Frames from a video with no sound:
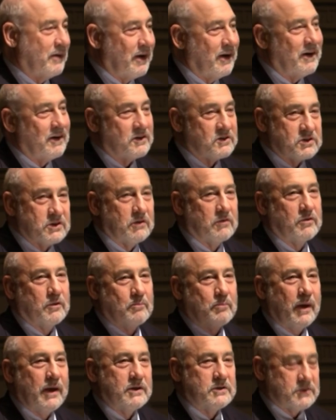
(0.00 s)
it is still the
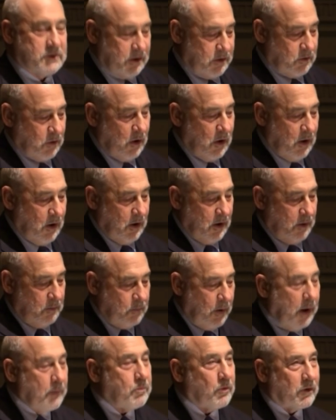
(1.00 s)
basic
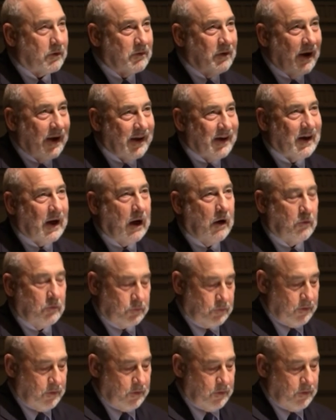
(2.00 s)
paper laying out